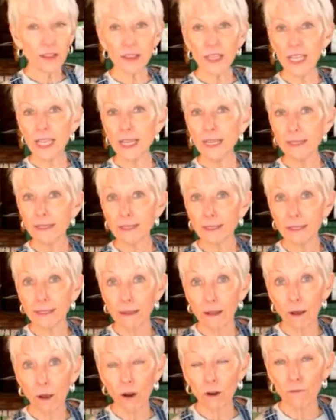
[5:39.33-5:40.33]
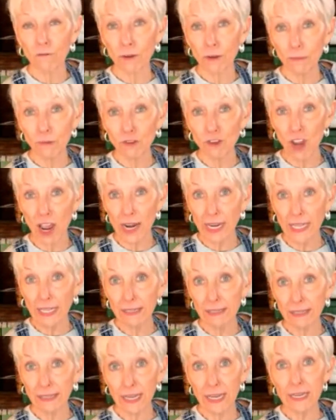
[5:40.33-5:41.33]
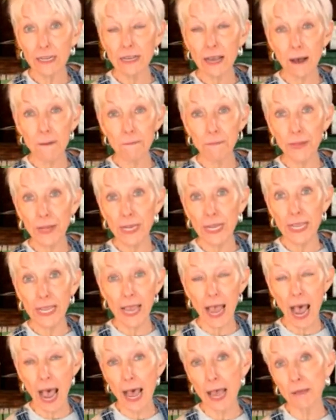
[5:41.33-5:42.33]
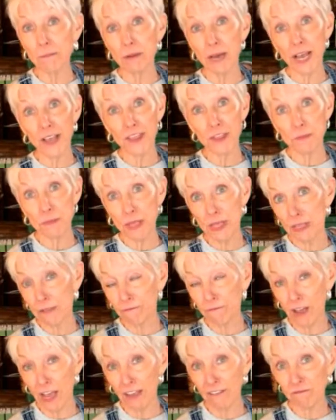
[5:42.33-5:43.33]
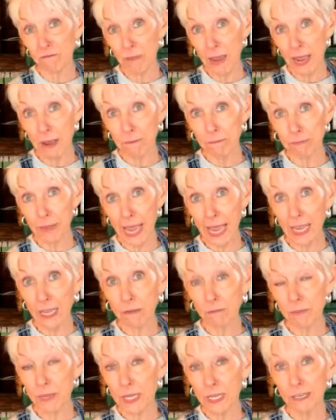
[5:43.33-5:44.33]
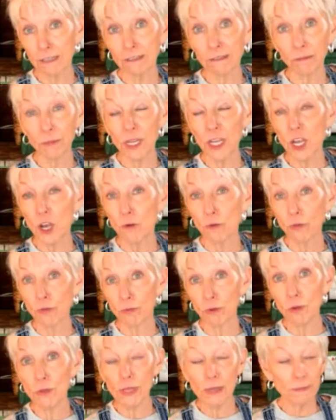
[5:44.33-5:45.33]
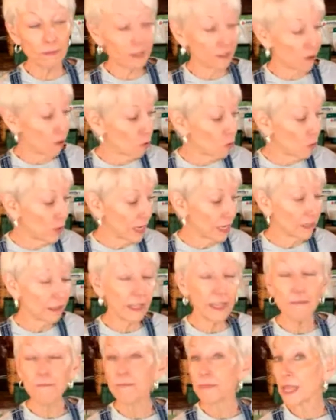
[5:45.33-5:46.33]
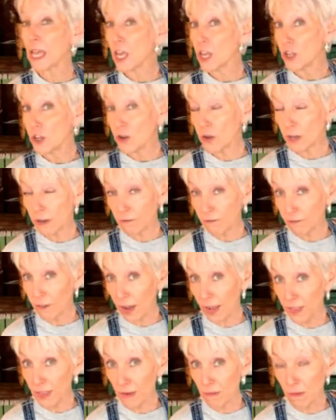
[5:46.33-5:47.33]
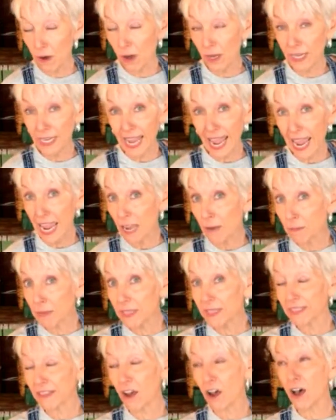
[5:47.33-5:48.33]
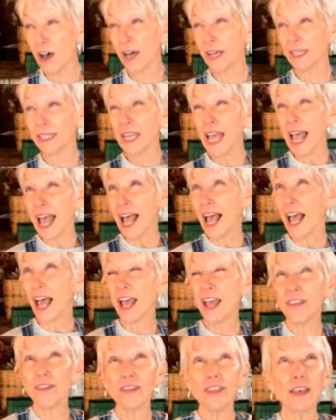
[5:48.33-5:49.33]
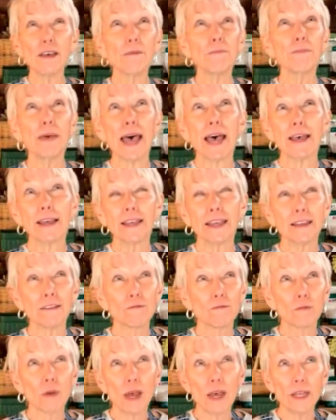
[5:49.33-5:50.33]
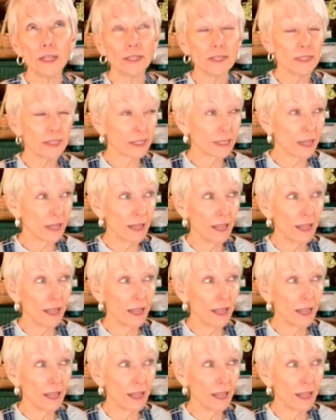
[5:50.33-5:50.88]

these are from Johnny's Seed Company. I buy them in the 5 pound bag because we go through them so quickly. You can find them on Amazon, and the bag runs,